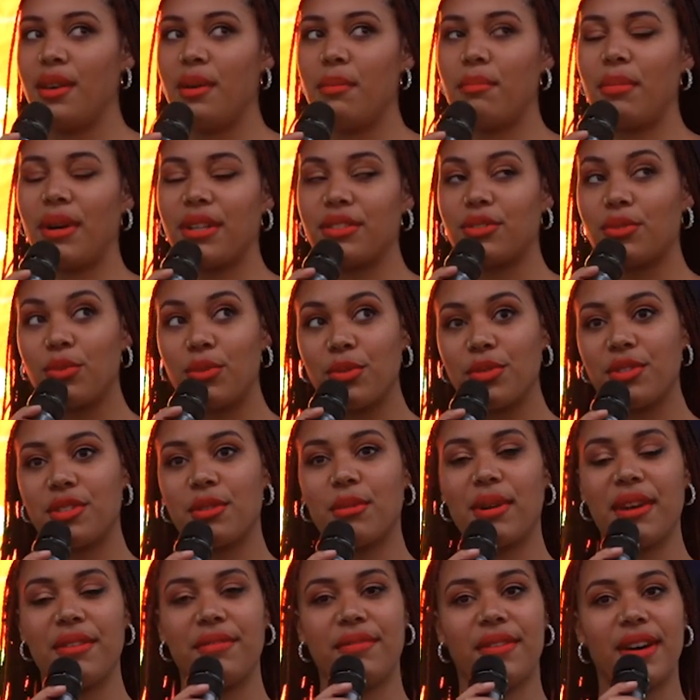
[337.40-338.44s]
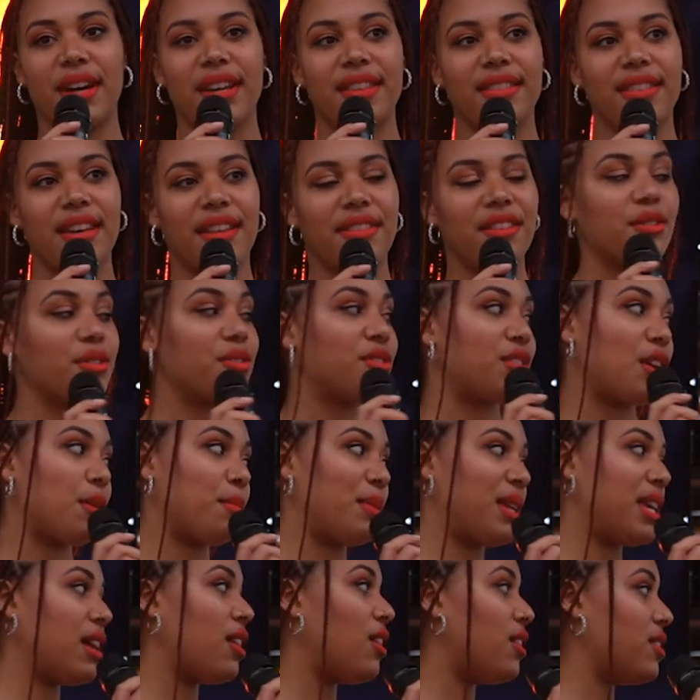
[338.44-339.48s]
But also I find that there are so
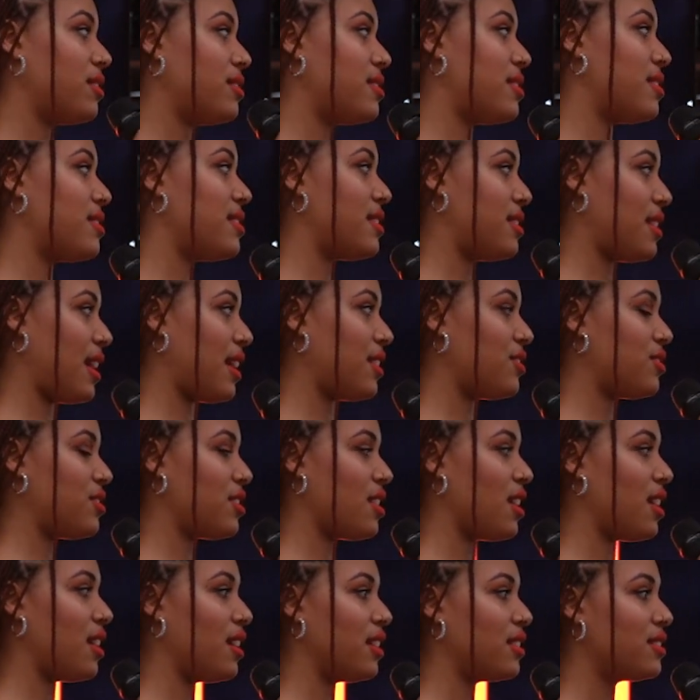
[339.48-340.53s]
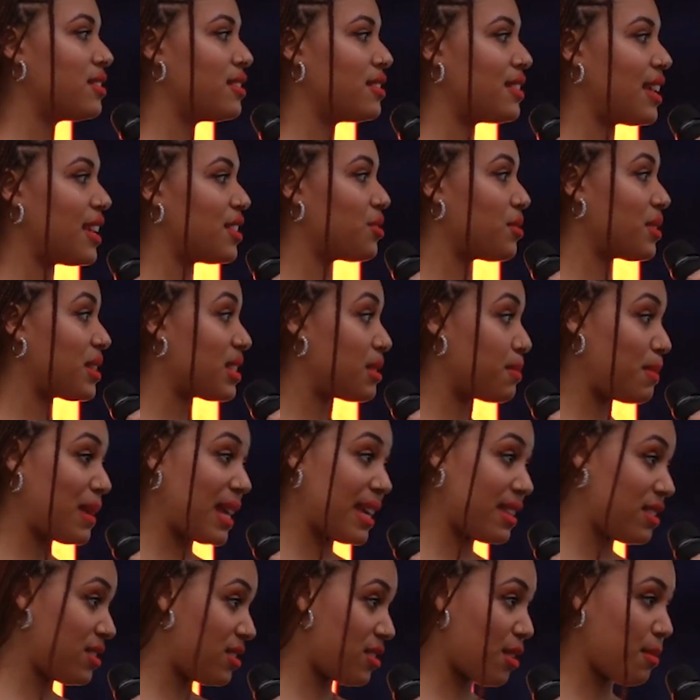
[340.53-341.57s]
many answers in nature. Nature
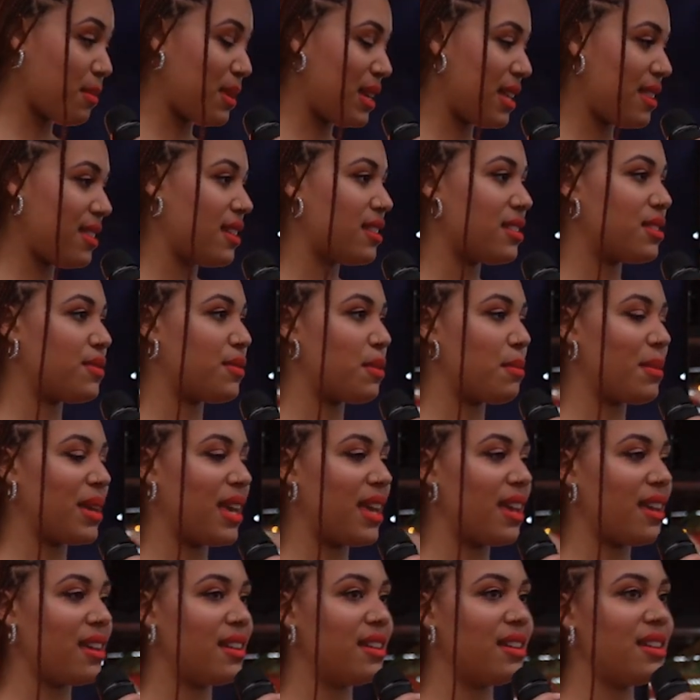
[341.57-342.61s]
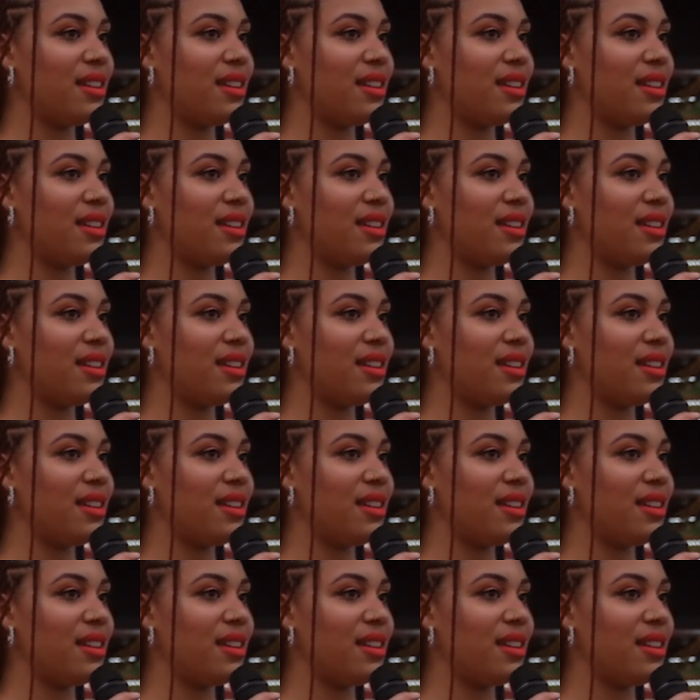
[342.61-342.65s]
explains so many things for me.